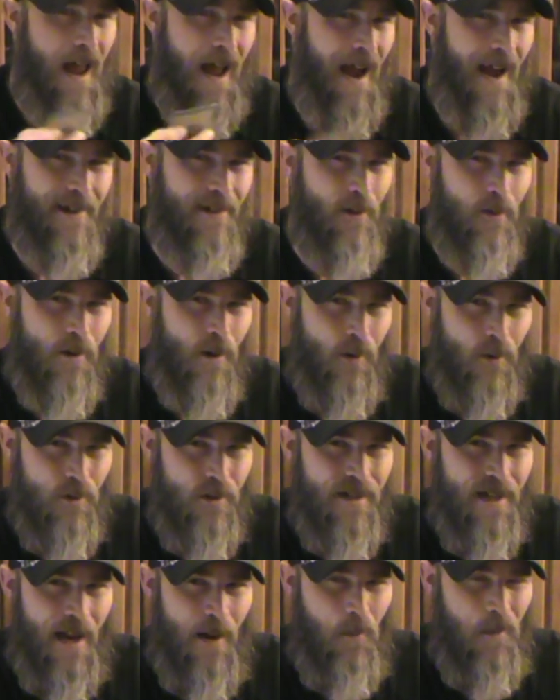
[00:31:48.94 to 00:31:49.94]
I don't
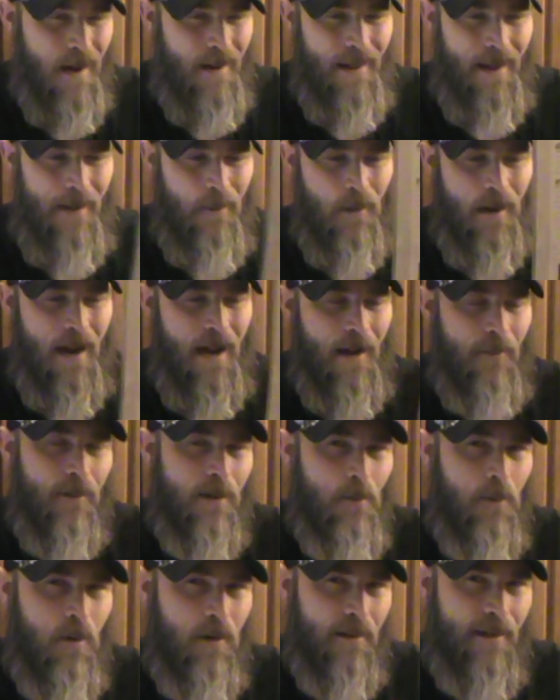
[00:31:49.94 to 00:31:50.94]
understand why they would have
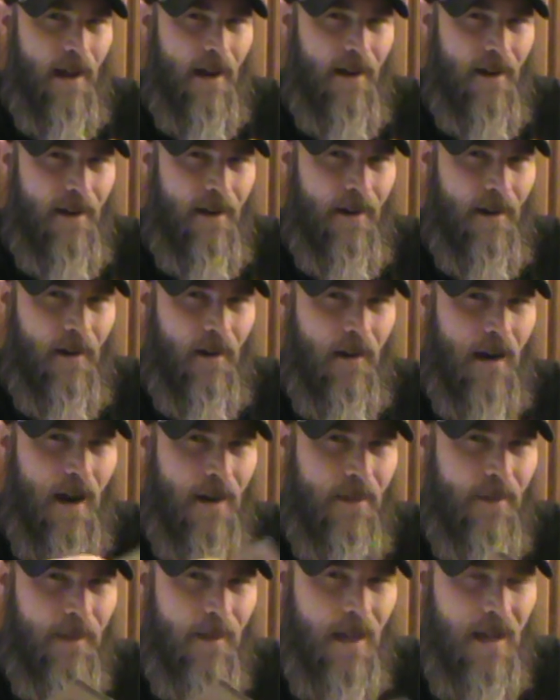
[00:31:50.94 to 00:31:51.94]
to put that in there. I
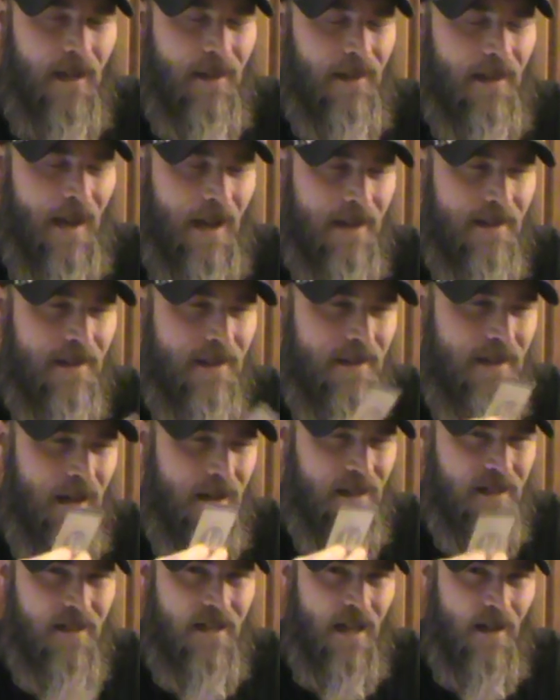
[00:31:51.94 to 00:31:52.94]
think that's
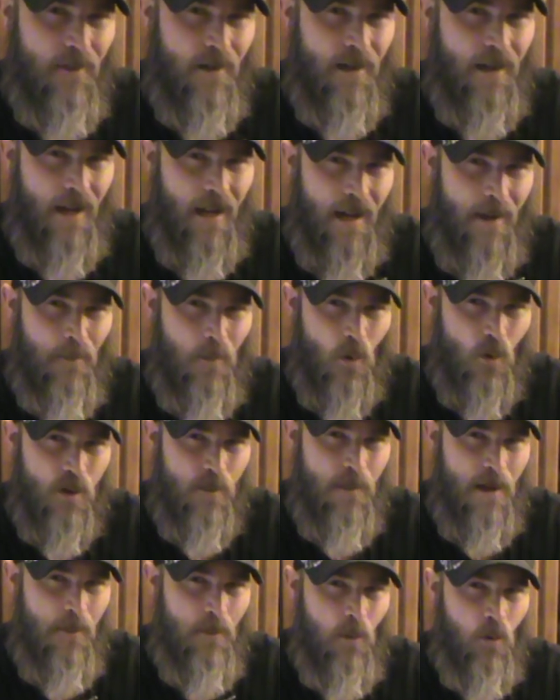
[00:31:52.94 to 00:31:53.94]
a given, and
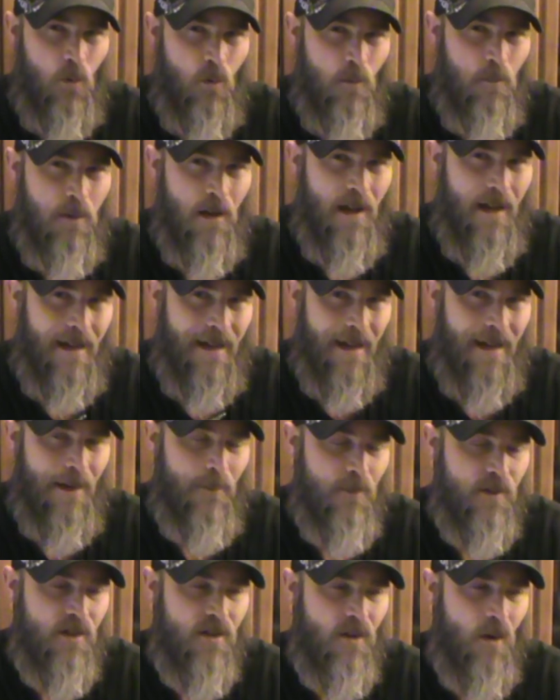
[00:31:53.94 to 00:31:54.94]
most people who play
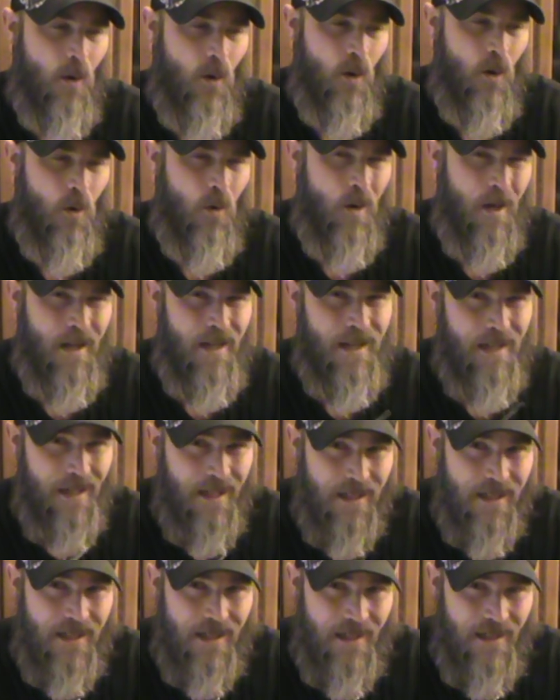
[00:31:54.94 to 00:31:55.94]
games solo,
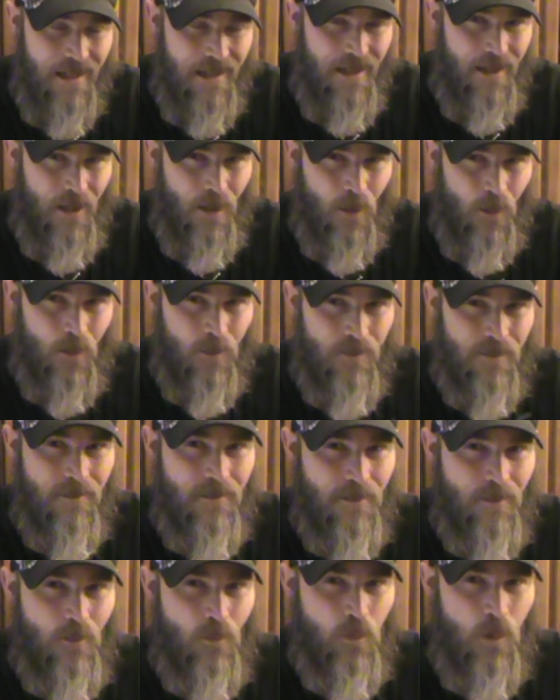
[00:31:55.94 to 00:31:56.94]
you know,
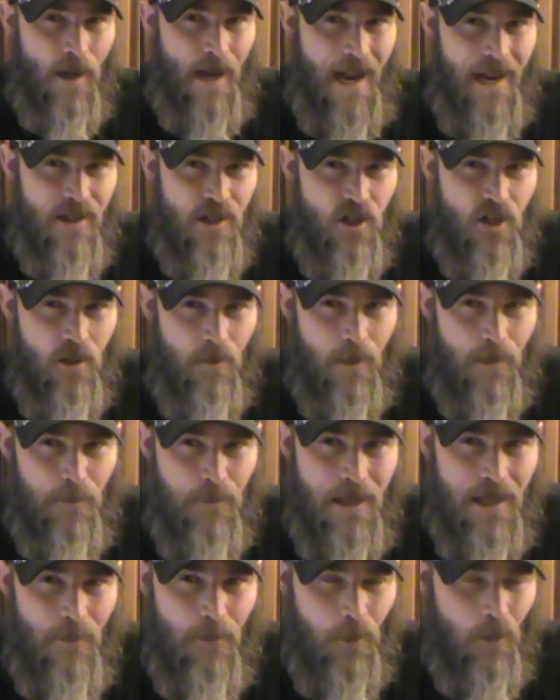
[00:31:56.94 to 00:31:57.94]
we're not stupid
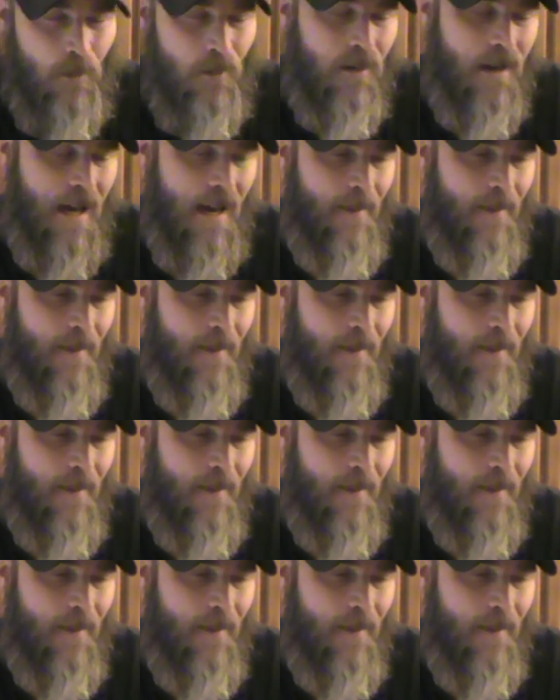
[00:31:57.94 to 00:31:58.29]
people.